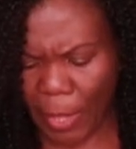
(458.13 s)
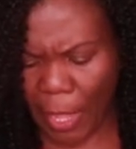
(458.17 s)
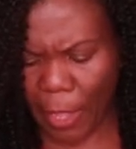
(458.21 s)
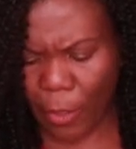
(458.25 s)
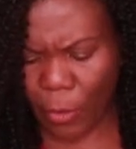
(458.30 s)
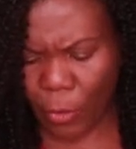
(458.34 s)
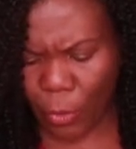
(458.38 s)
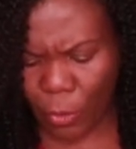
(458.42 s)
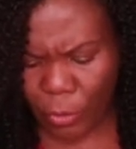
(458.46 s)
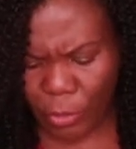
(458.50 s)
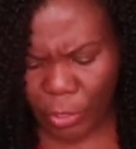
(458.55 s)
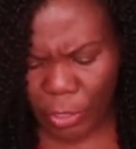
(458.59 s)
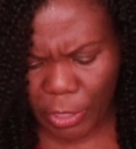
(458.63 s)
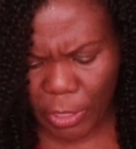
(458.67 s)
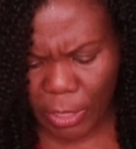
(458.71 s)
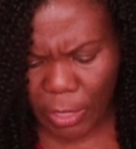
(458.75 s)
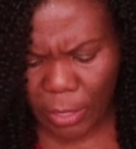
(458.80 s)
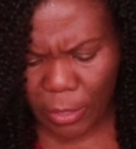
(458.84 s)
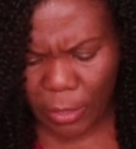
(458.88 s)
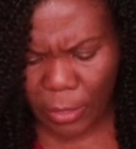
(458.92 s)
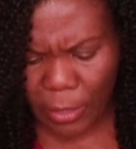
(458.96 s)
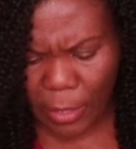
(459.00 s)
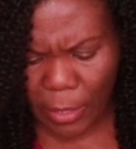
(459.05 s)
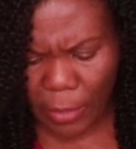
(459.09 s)
I ordered
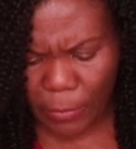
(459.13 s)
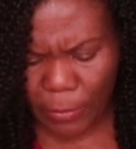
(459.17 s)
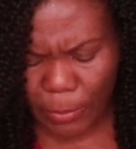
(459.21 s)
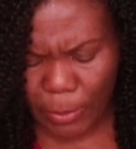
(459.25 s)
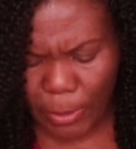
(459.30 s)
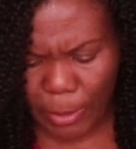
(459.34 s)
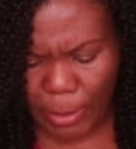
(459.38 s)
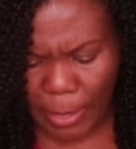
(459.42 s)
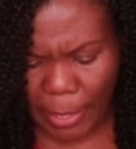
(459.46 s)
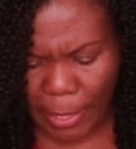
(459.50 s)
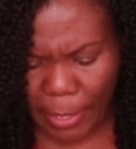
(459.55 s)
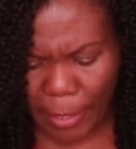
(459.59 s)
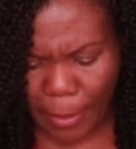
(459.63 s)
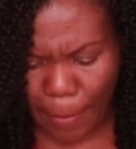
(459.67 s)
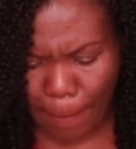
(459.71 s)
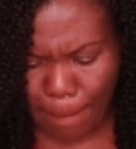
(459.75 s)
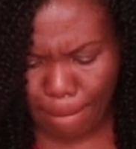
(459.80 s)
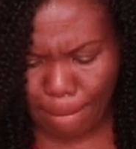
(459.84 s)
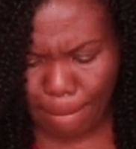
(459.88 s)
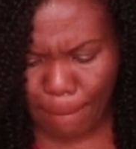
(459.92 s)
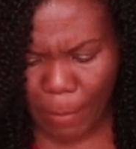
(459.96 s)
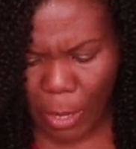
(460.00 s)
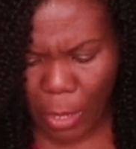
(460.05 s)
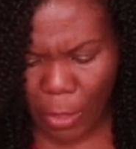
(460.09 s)
it. That was like a
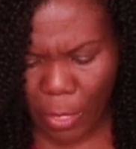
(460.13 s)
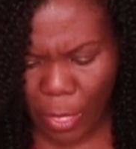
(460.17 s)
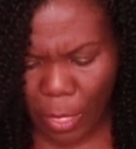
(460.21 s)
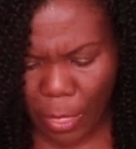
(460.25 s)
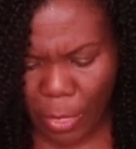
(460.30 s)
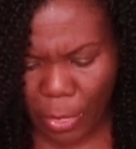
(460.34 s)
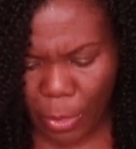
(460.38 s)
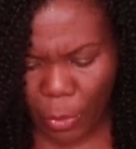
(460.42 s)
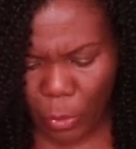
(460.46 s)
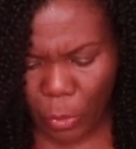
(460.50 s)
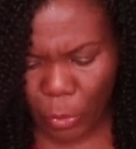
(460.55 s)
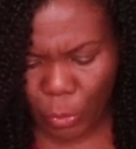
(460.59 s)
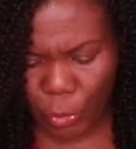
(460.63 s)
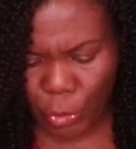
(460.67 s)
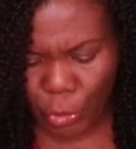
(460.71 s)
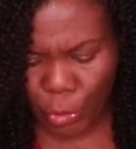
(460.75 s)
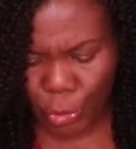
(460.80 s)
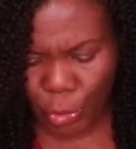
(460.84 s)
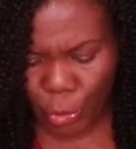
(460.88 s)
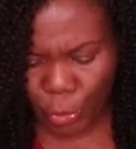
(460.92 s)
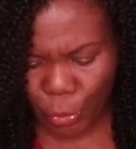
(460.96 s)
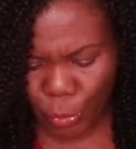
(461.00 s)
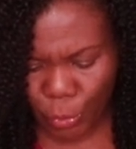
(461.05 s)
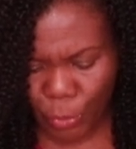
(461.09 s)
month or
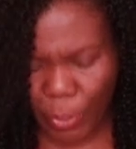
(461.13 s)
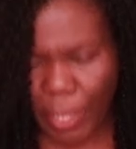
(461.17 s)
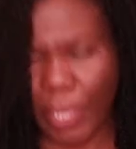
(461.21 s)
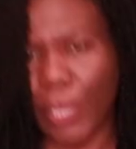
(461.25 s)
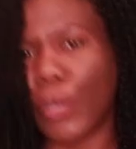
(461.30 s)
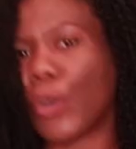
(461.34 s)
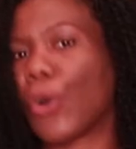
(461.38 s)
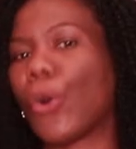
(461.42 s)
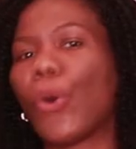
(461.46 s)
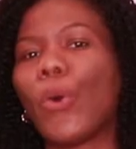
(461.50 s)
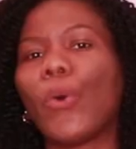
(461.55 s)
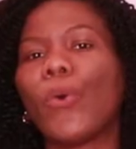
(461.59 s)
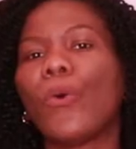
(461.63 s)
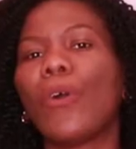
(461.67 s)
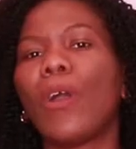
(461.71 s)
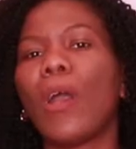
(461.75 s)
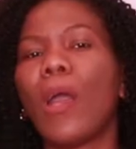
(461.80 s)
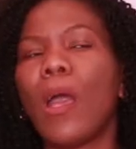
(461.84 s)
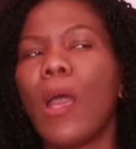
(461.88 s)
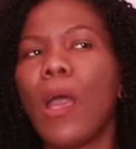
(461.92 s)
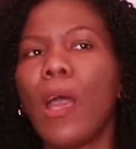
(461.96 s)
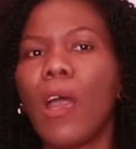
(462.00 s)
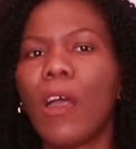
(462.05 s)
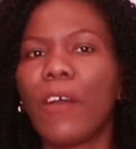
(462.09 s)
two ago
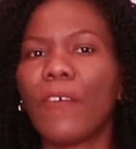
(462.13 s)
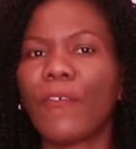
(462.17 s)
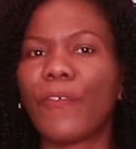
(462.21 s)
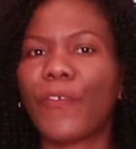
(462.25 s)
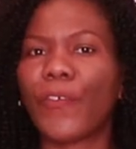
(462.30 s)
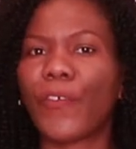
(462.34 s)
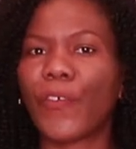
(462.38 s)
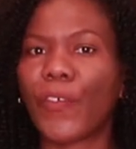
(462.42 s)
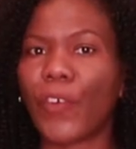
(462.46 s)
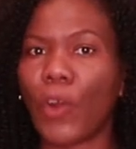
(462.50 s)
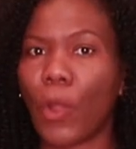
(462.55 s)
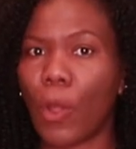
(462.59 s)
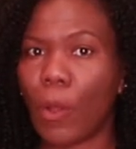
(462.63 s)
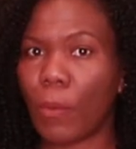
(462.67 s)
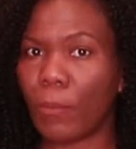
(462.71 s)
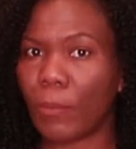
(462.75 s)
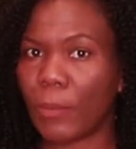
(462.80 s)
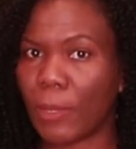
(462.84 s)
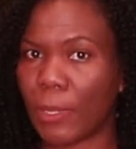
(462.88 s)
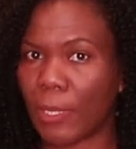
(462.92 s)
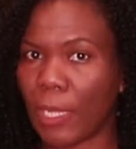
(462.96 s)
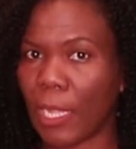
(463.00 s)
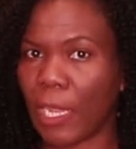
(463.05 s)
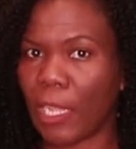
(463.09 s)

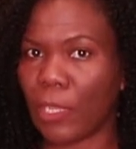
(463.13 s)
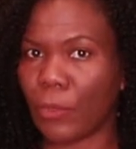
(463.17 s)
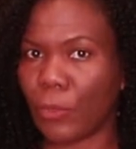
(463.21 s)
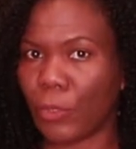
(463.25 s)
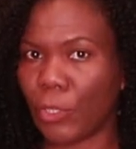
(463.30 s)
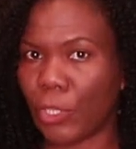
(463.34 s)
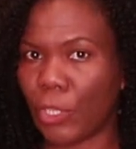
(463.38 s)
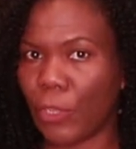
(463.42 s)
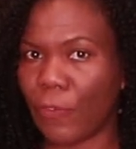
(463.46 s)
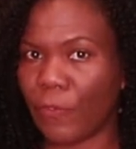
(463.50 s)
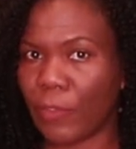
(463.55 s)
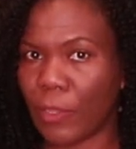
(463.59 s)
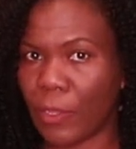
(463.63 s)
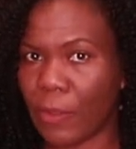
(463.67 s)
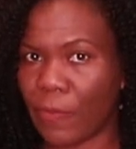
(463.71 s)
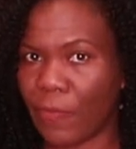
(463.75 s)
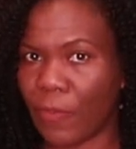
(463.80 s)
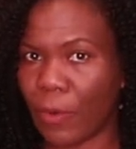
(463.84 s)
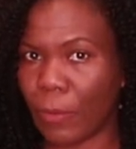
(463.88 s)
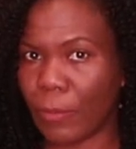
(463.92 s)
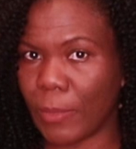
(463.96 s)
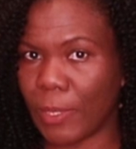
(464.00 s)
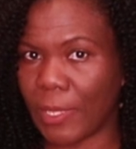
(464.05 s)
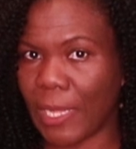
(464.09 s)
from Zalando.
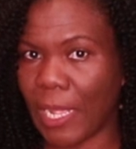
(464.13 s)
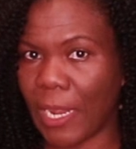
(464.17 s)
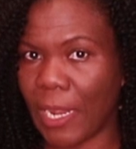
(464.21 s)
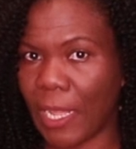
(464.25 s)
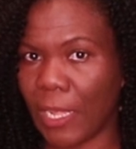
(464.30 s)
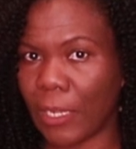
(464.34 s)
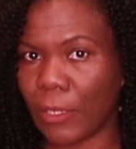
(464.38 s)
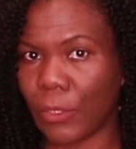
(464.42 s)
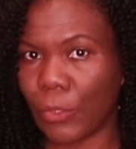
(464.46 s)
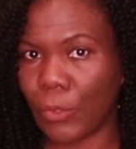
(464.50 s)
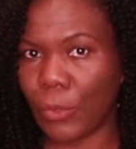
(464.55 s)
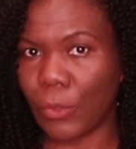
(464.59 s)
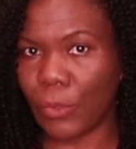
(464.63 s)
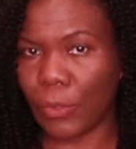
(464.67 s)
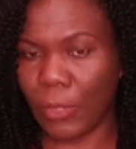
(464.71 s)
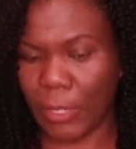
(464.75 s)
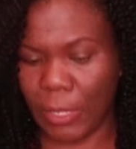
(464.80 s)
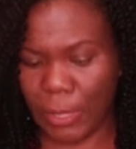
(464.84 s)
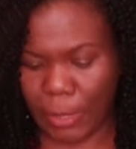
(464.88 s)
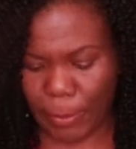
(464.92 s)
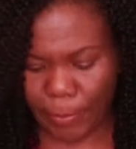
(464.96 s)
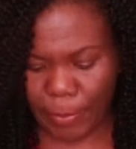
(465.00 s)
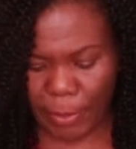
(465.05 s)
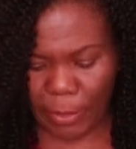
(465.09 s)
From Zalando,
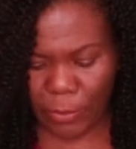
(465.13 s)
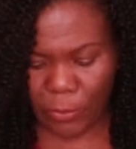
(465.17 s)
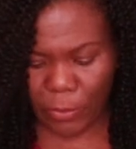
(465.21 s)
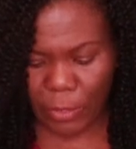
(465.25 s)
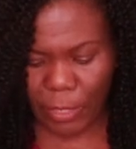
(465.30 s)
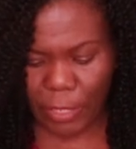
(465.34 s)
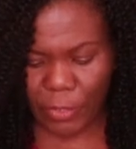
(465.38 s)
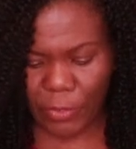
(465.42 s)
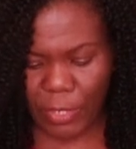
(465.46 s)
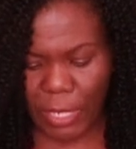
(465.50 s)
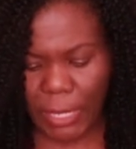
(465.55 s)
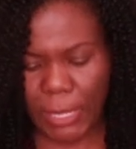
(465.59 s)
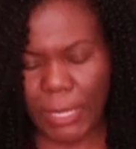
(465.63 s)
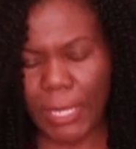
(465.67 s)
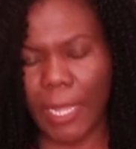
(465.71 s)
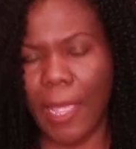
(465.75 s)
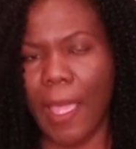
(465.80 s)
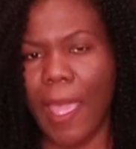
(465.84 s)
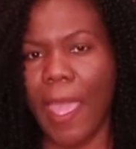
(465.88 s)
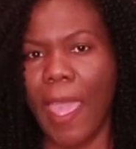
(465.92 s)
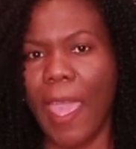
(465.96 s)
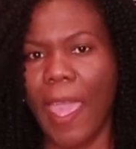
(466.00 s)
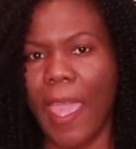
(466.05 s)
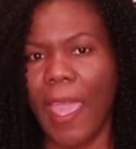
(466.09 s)
this particular dress,
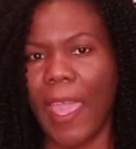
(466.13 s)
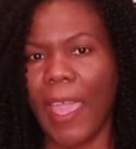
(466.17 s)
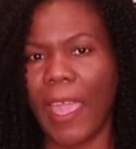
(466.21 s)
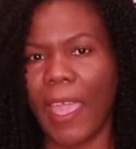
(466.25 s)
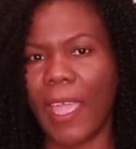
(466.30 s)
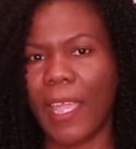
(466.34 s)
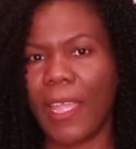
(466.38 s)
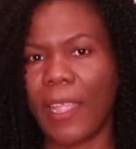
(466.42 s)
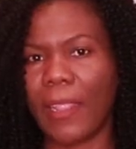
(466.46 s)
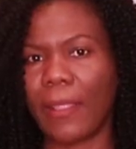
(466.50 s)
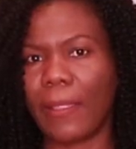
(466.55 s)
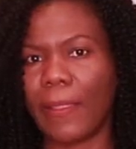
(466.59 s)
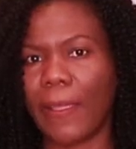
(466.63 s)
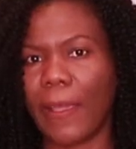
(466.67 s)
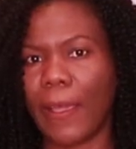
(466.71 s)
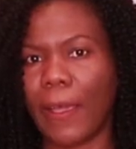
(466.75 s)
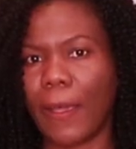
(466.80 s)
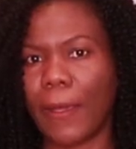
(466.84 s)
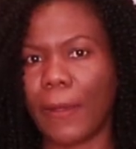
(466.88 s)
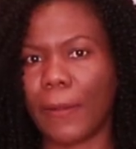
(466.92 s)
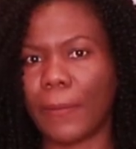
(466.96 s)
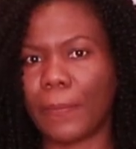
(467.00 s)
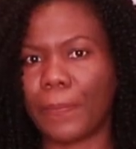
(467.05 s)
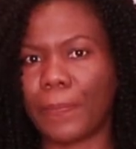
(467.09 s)
and.
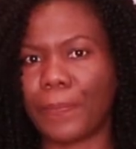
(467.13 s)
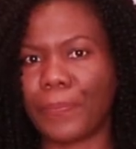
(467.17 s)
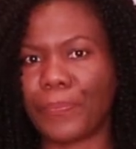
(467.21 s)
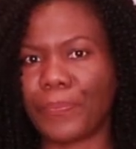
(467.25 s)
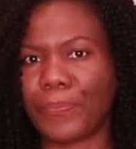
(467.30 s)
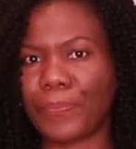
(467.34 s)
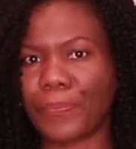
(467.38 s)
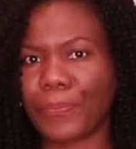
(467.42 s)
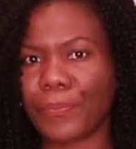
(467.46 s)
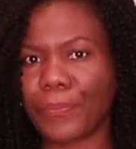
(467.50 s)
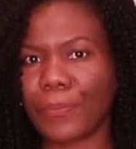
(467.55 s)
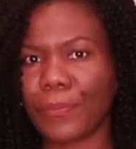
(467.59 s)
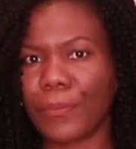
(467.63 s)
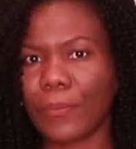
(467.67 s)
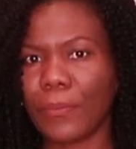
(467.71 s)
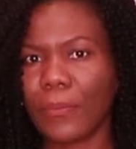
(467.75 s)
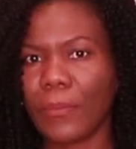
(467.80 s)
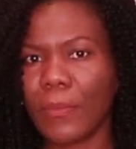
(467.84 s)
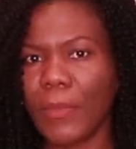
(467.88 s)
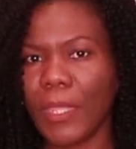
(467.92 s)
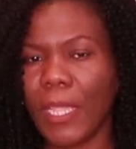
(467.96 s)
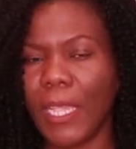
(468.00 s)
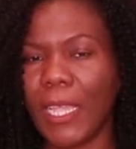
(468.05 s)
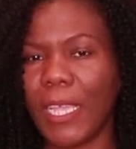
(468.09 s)
Um,
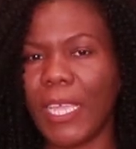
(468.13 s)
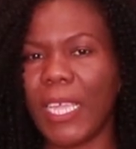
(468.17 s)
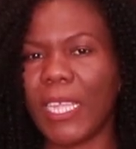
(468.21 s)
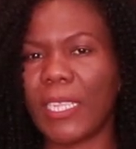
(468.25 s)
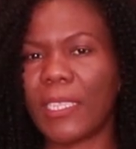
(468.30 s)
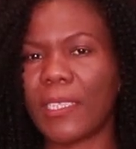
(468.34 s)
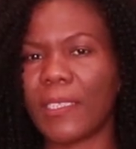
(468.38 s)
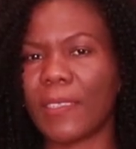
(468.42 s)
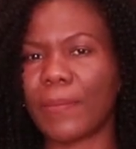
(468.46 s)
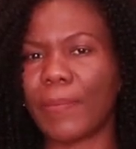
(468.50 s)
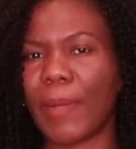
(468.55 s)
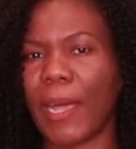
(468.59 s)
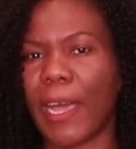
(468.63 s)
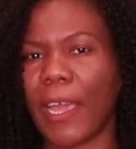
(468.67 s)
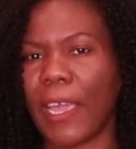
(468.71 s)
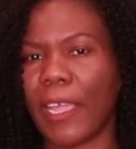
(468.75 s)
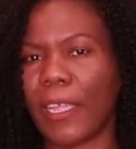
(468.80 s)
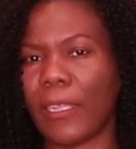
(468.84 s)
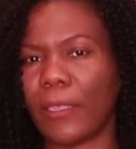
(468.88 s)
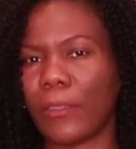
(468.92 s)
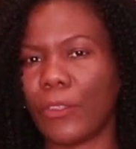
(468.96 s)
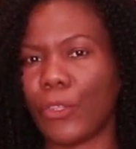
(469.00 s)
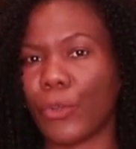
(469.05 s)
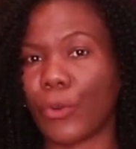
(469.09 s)
it is
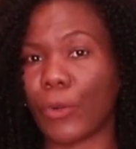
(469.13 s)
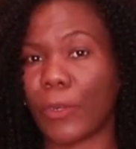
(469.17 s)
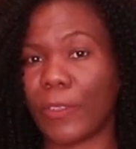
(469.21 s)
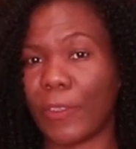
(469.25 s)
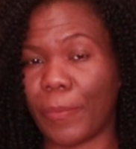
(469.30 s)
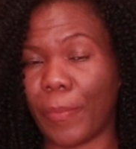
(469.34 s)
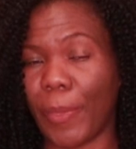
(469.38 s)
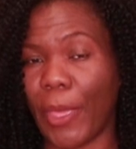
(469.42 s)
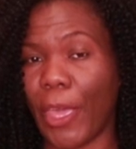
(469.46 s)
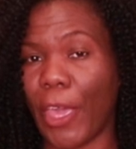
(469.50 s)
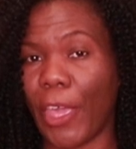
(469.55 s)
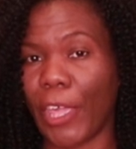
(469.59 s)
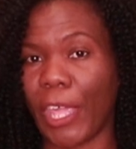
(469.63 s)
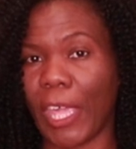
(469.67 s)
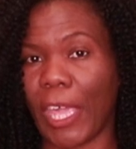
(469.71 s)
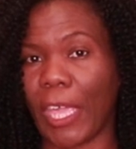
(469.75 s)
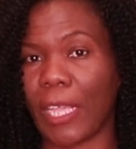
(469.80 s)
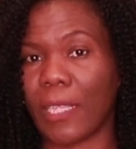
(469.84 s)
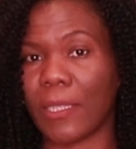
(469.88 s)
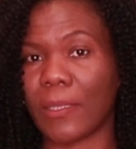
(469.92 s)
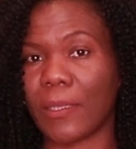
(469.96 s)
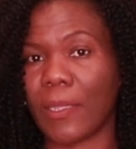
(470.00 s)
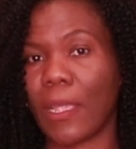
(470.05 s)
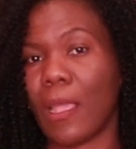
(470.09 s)
by Dorothy
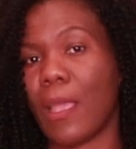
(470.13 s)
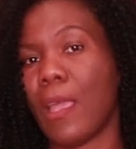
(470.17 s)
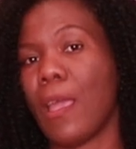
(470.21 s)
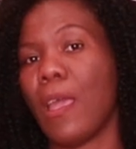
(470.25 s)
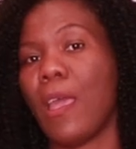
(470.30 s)
Perkins.